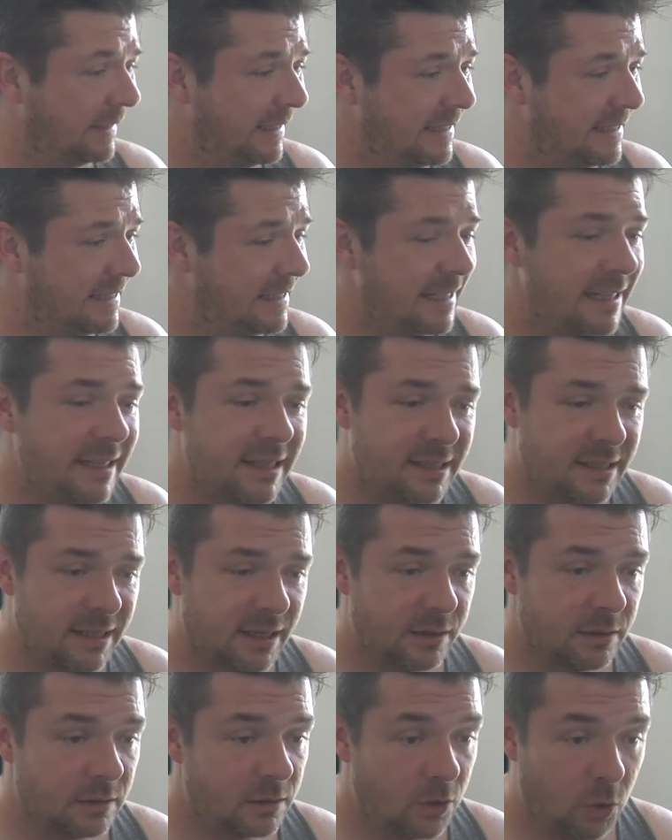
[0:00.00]
Lindsay
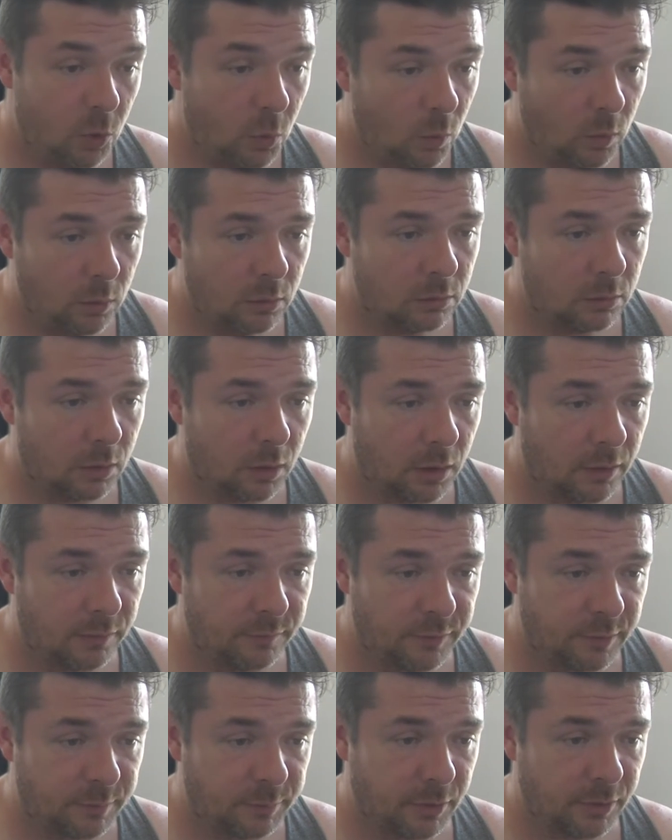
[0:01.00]
says cool on
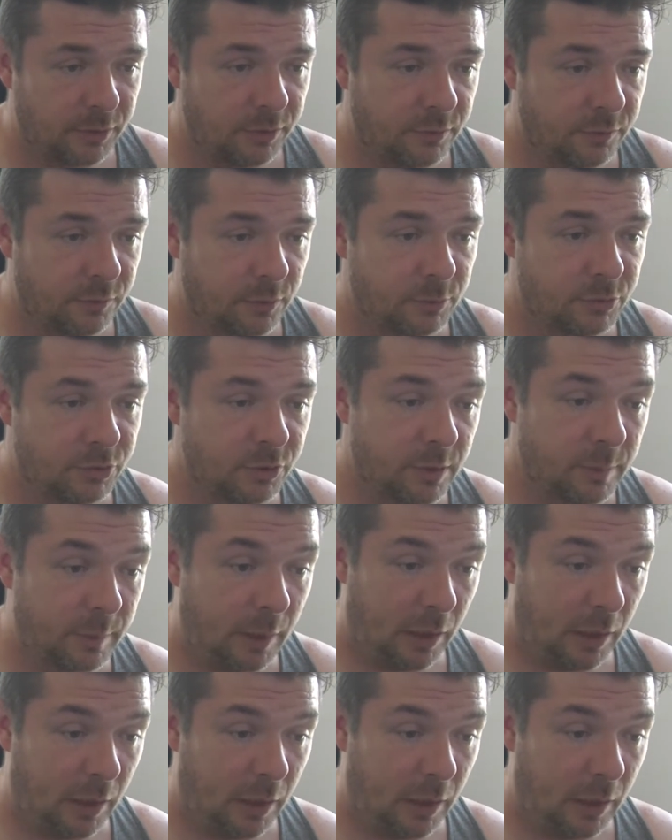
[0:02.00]
football uniform suit up